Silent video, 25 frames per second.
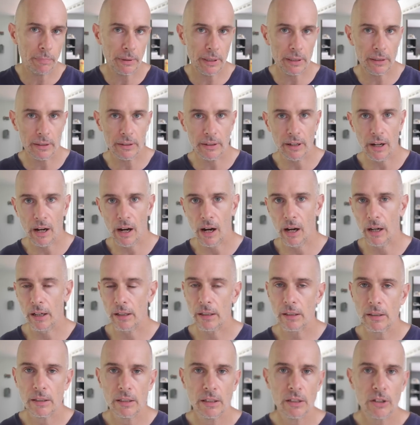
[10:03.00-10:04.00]
big
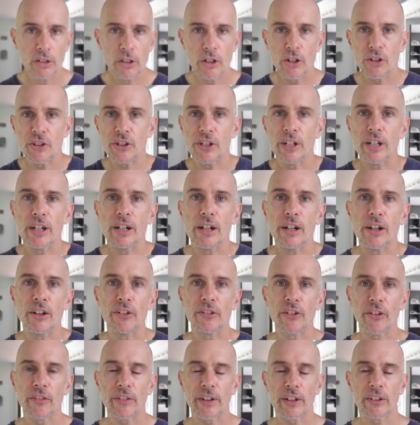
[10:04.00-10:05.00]

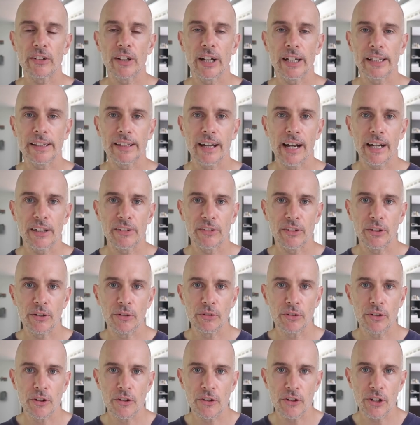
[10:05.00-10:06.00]
cushions and things like that
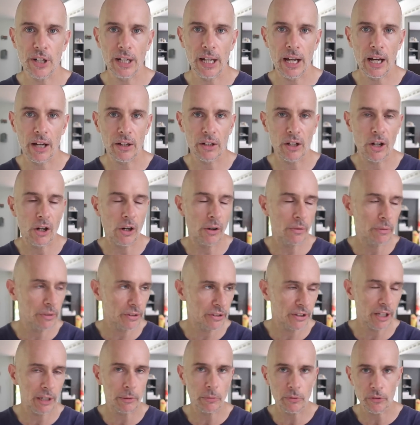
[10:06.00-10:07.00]
to chill out on,
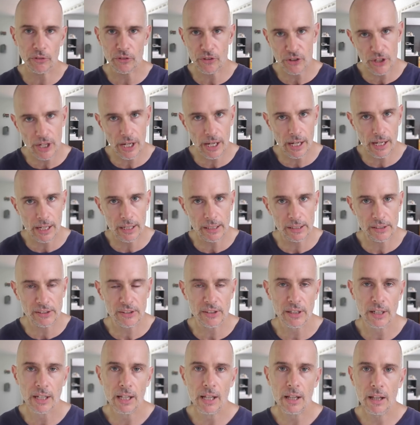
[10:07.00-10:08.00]
with tables and
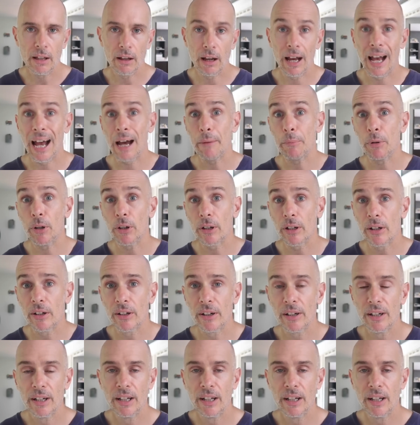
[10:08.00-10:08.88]
chairs, a hammock.